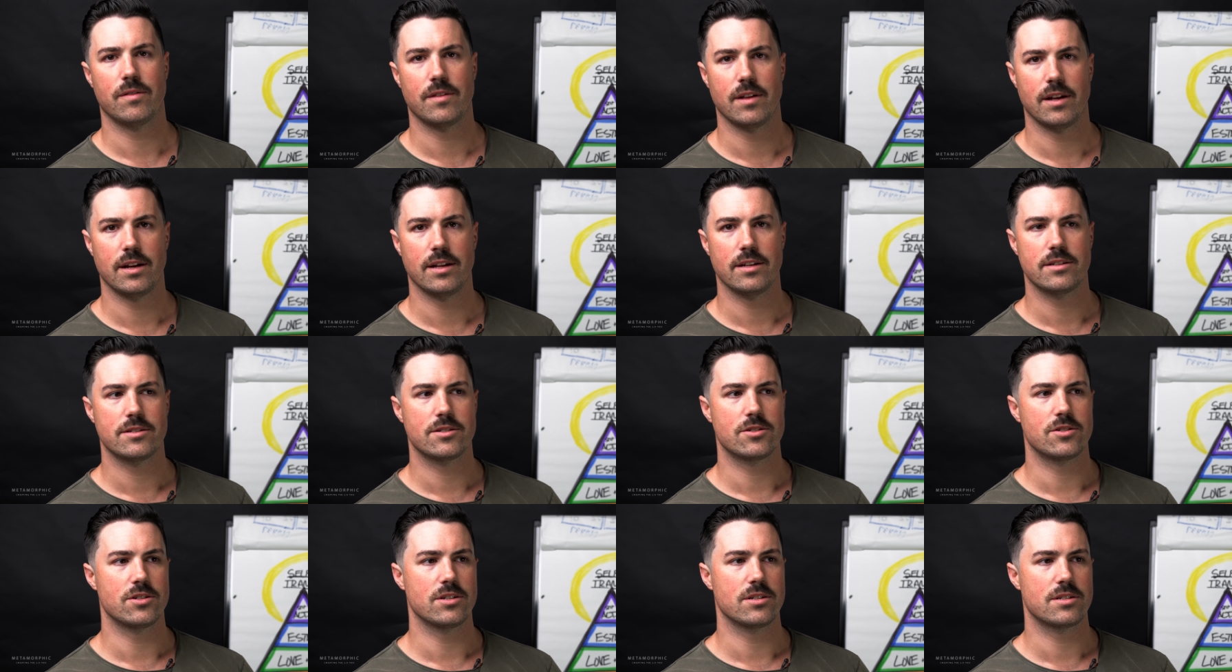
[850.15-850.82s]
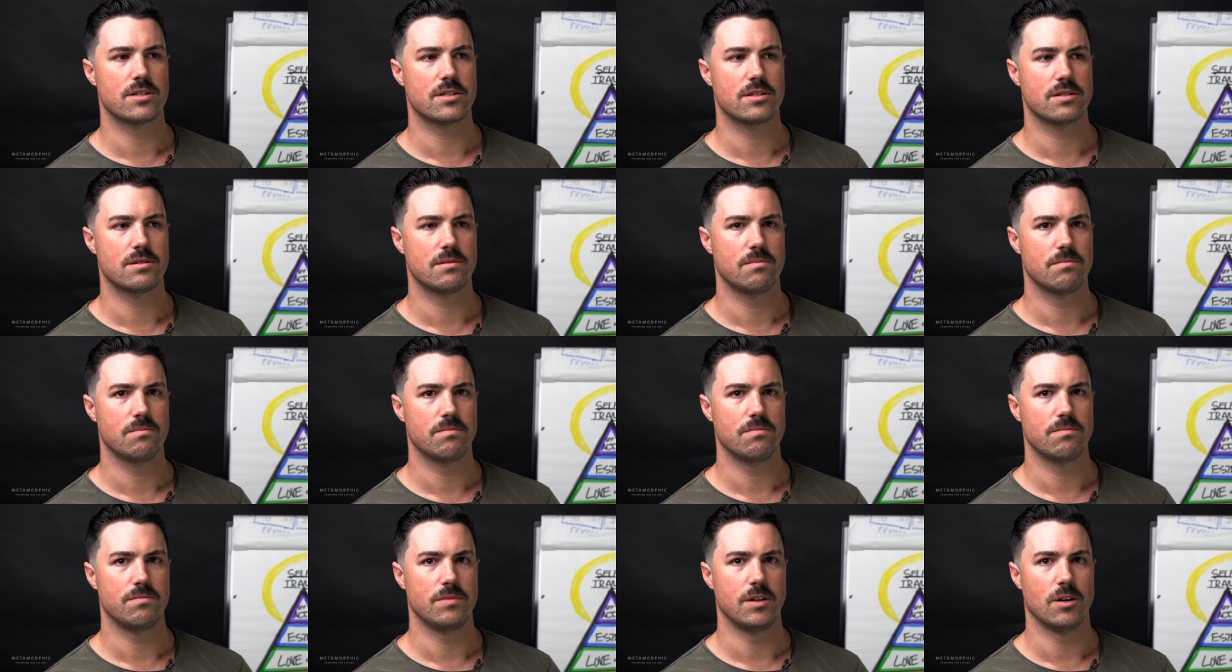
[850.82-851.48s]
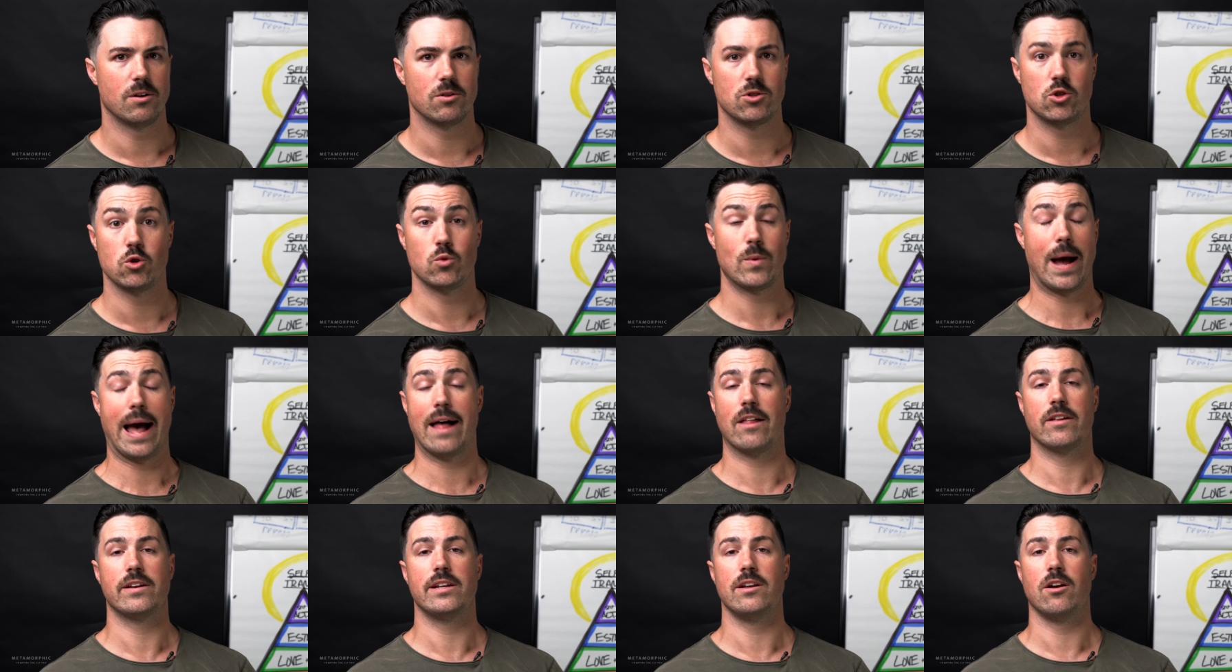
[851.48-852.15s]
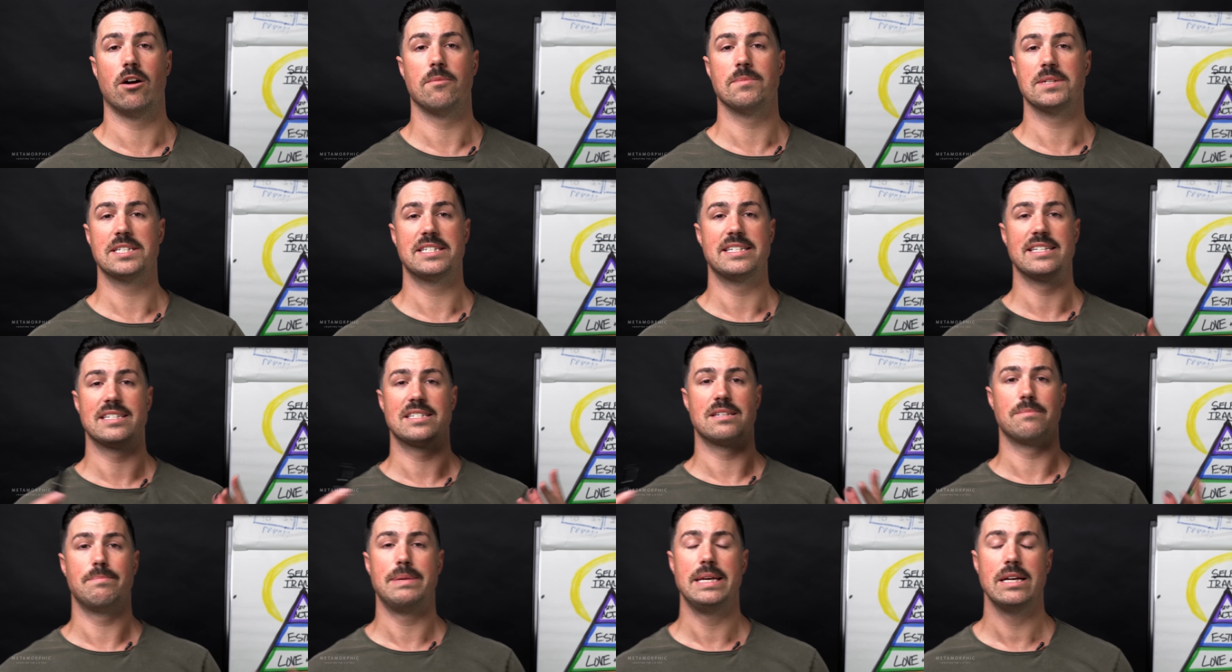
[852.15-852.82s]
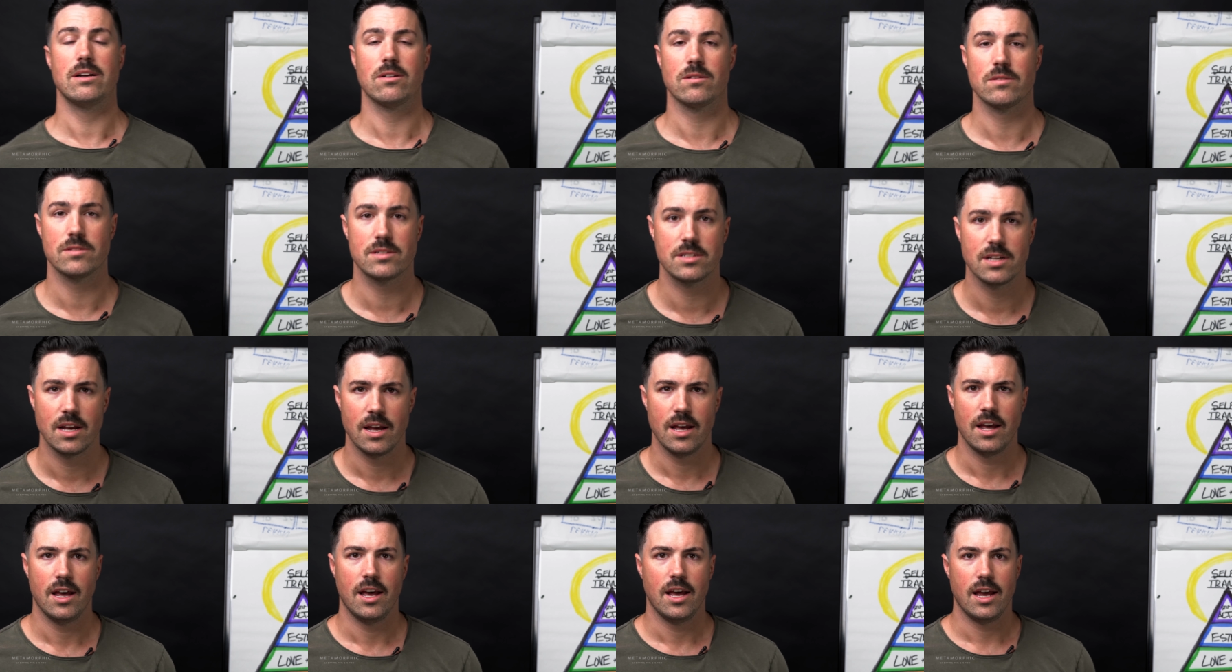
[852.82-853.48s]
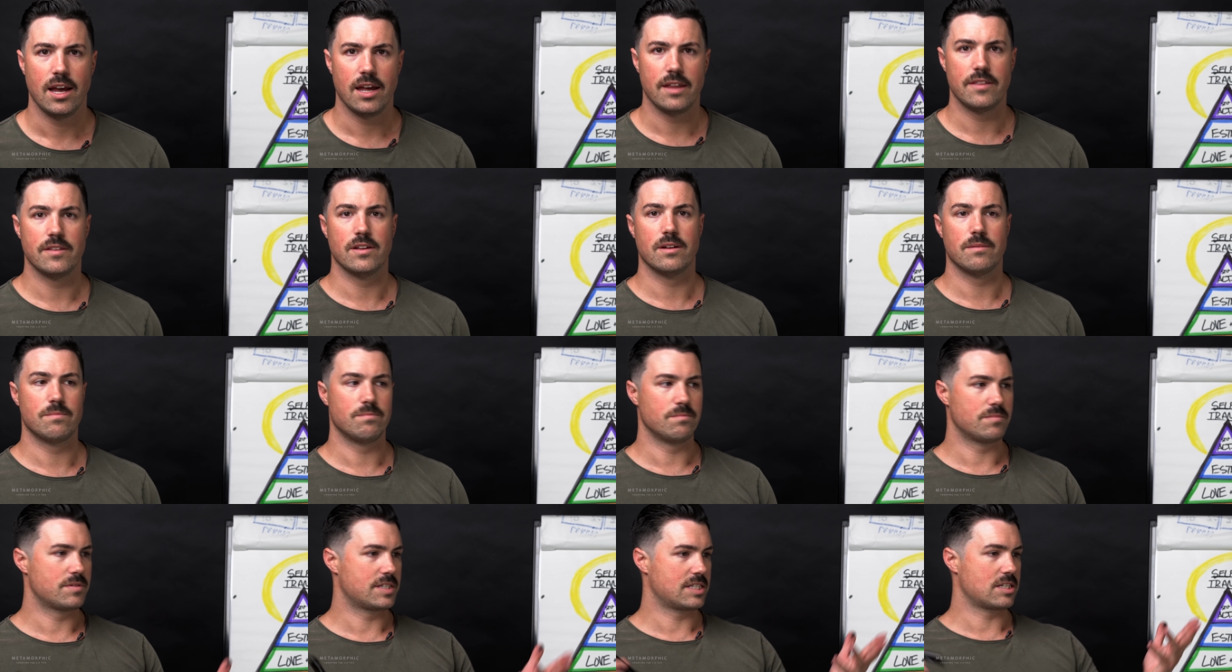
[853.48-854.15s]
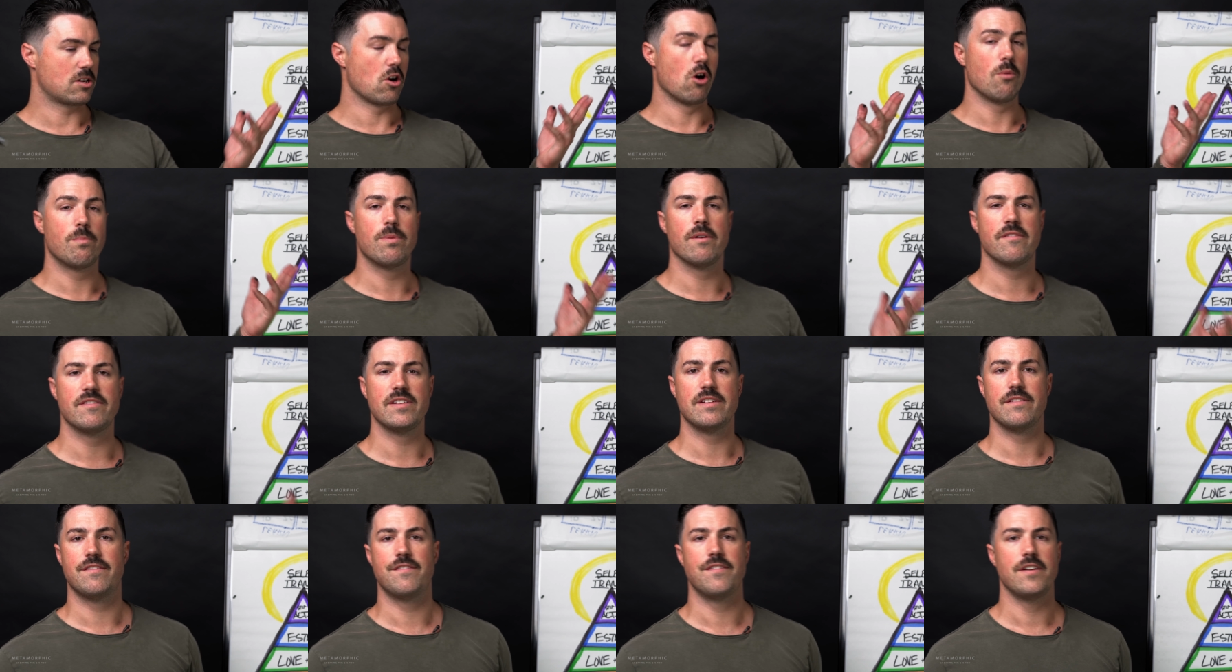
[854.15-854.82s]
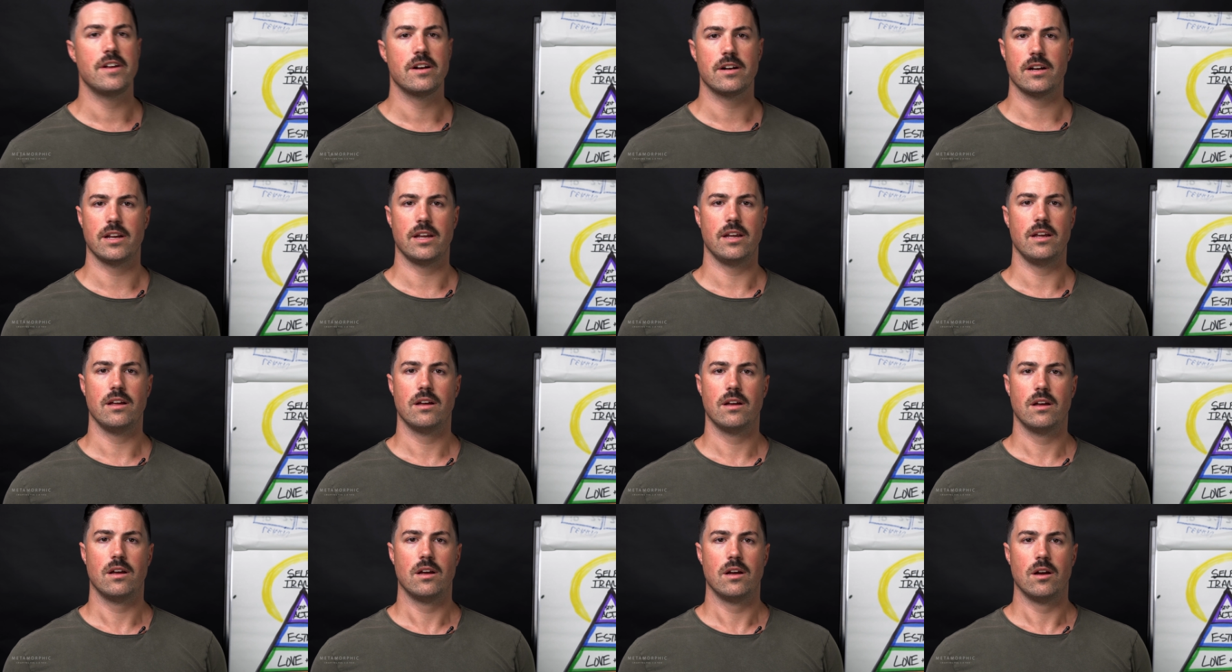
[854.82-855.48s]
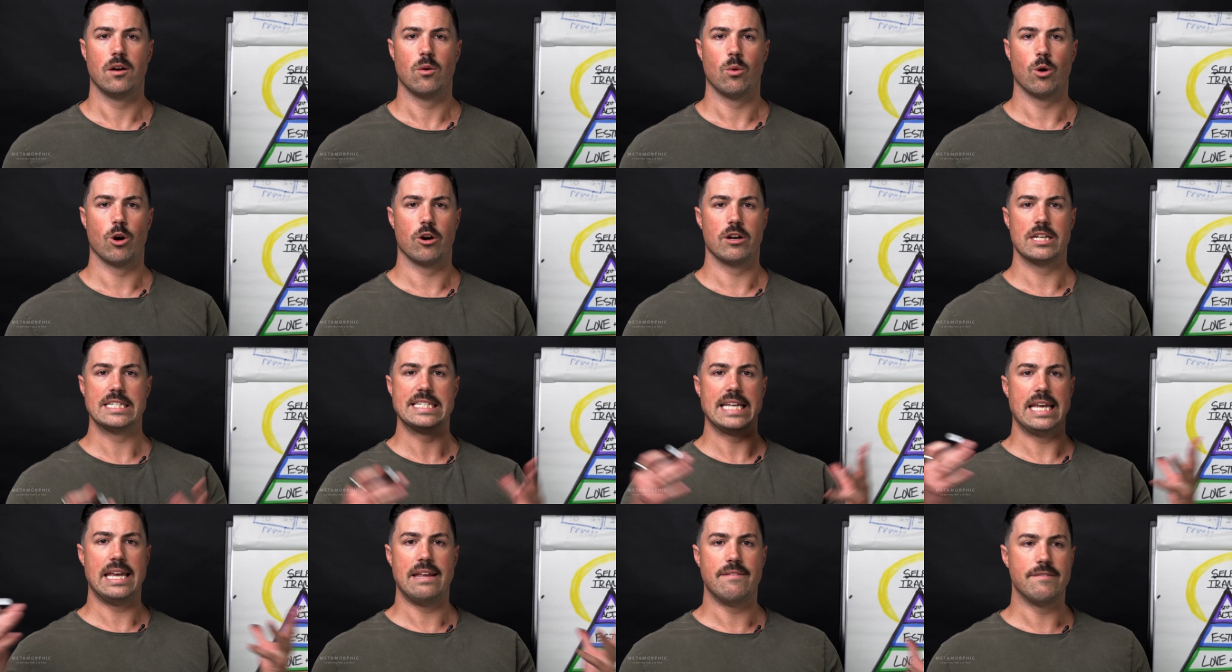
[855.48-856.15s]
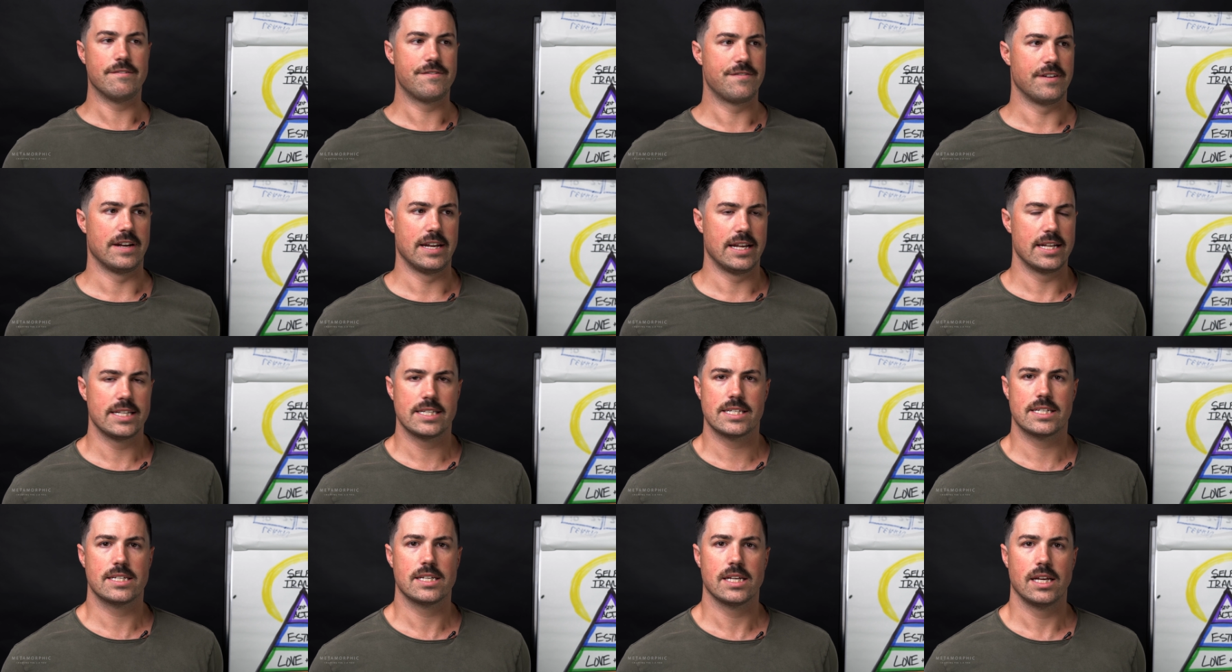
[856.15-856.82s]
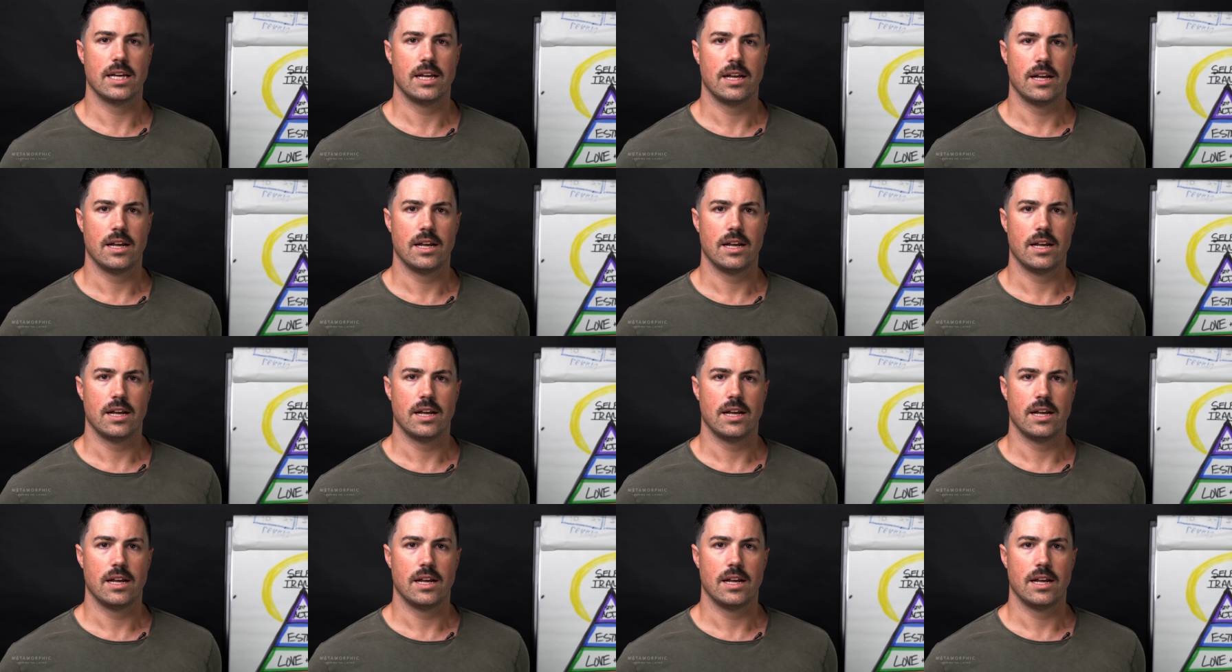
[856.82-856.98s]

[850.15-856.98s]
That it's just you know, duality almost disappears in the scope of infinity, where it is infinite,